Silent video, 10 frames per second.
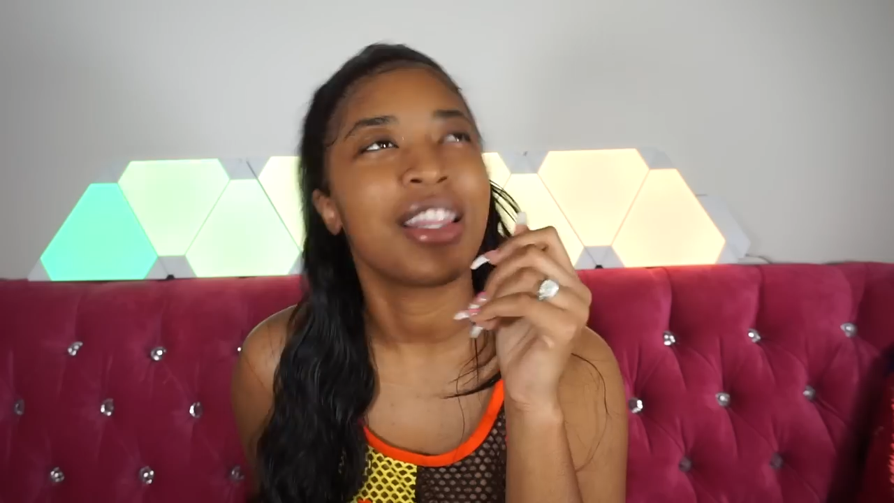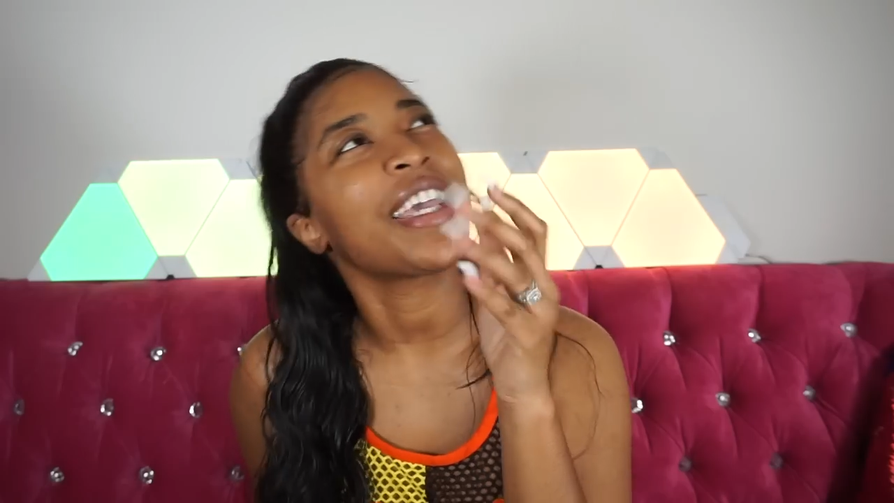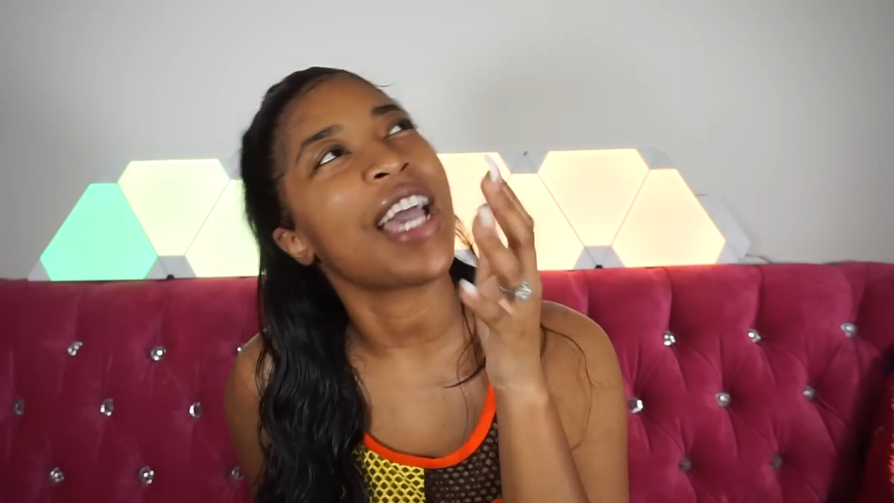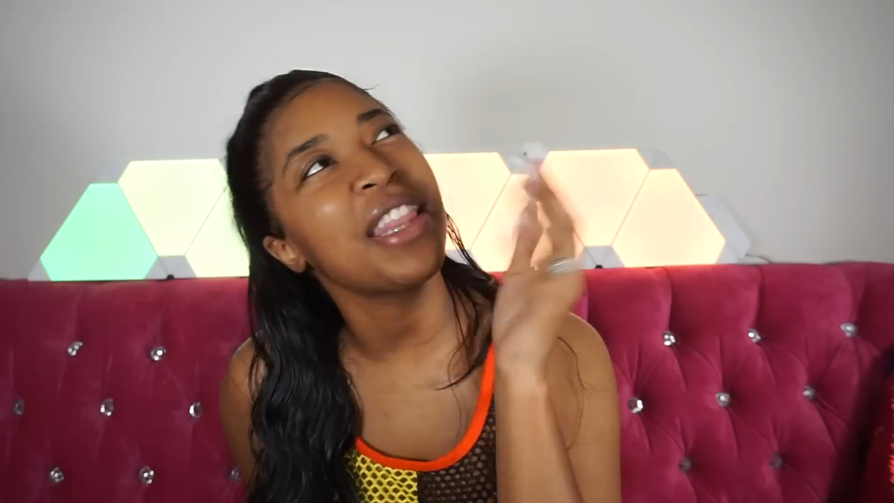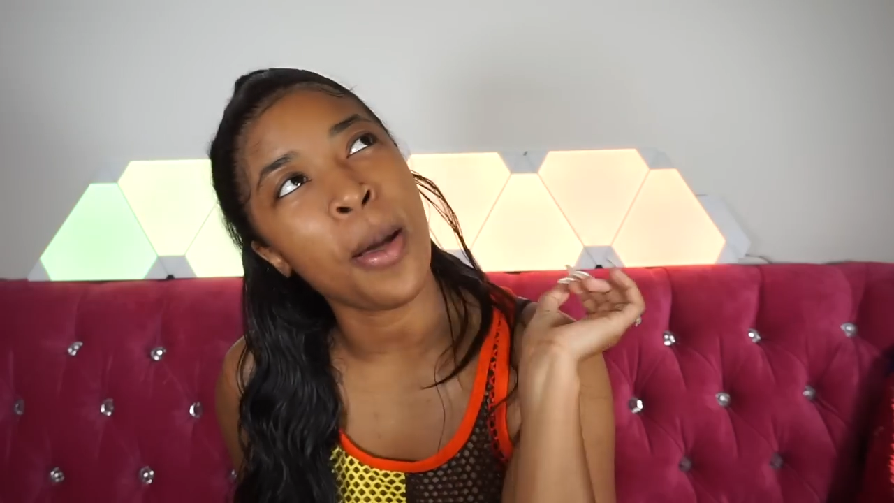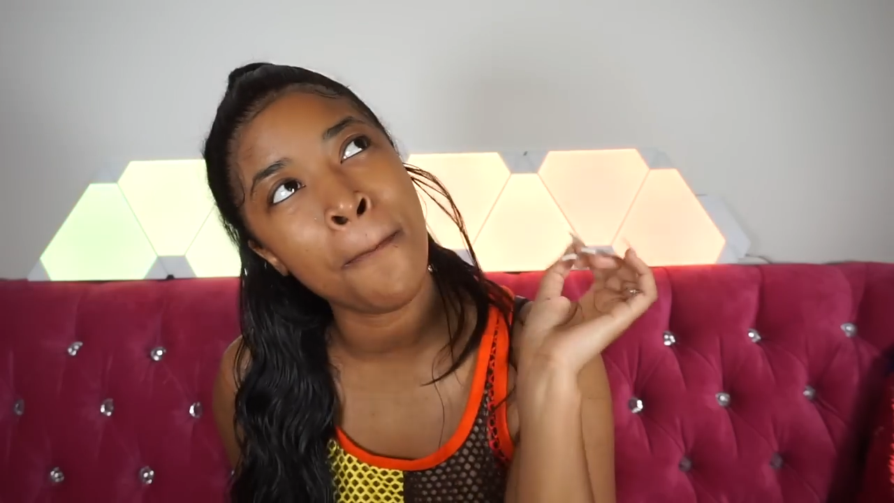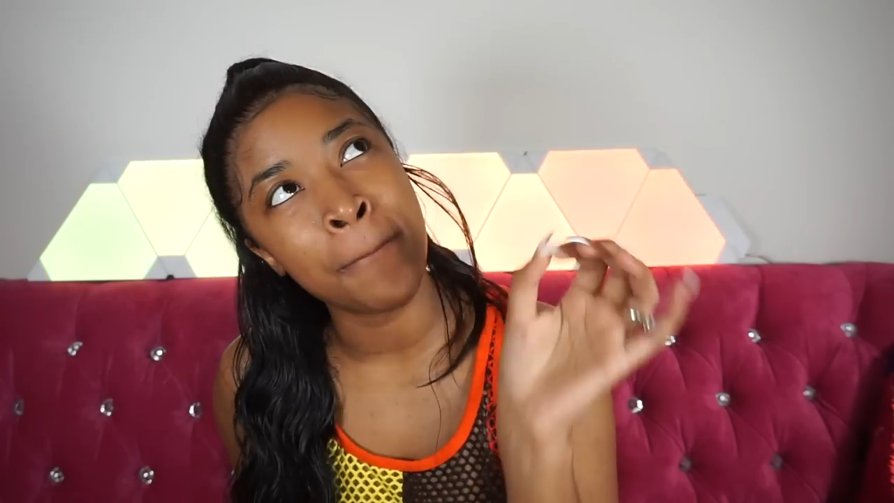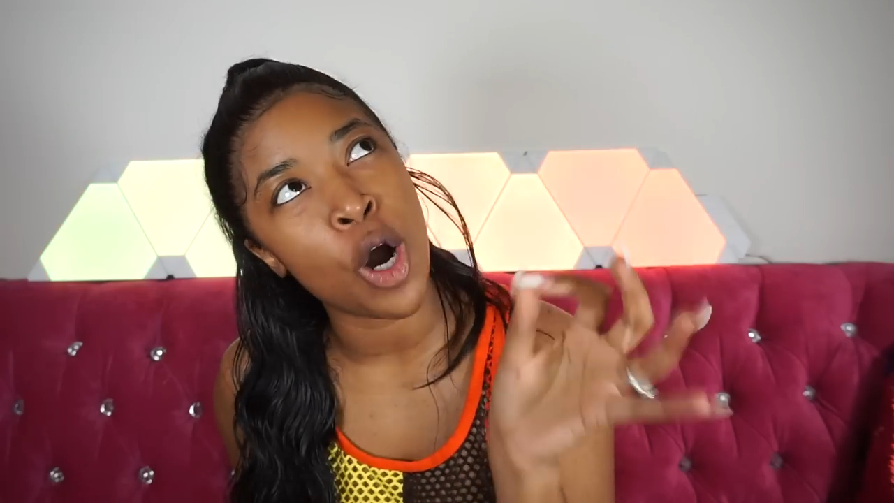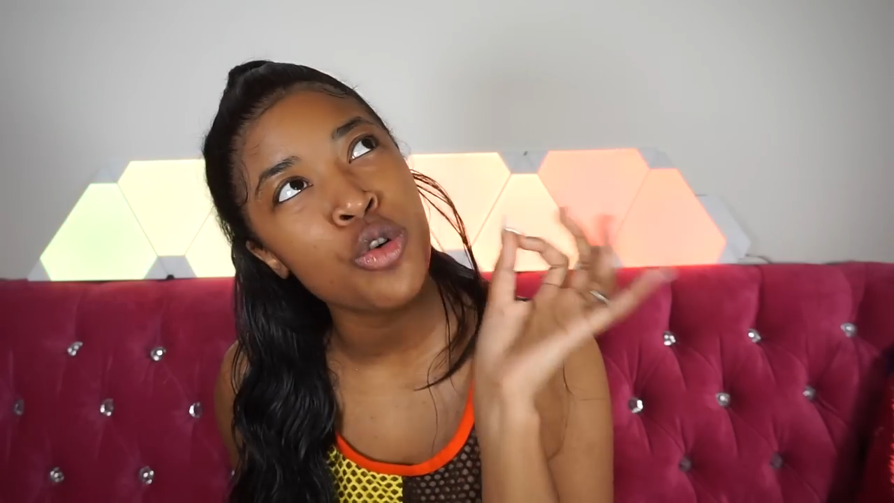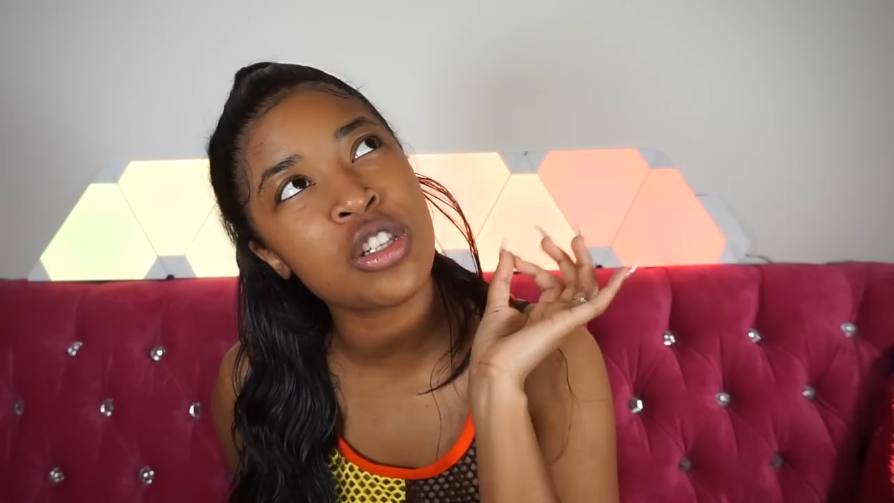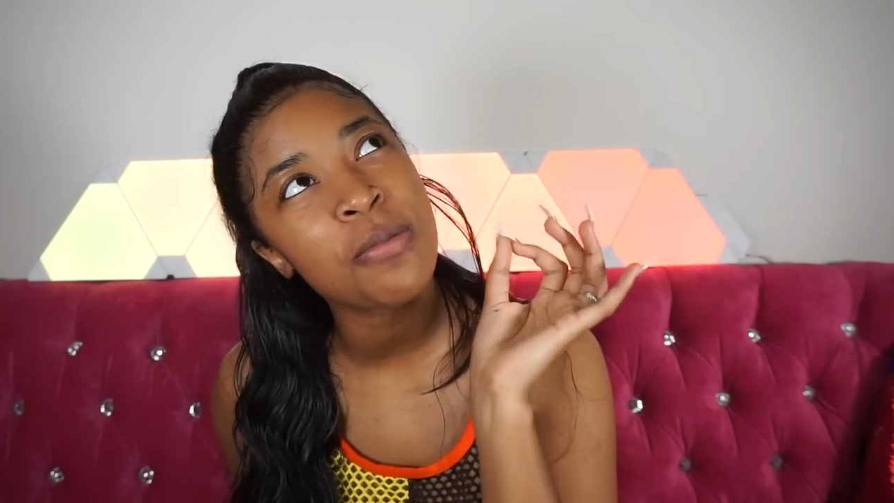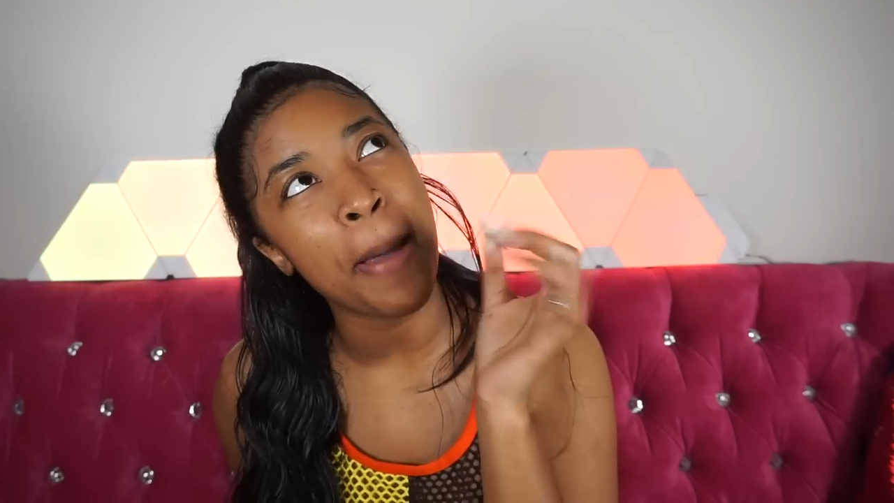Like, at the most,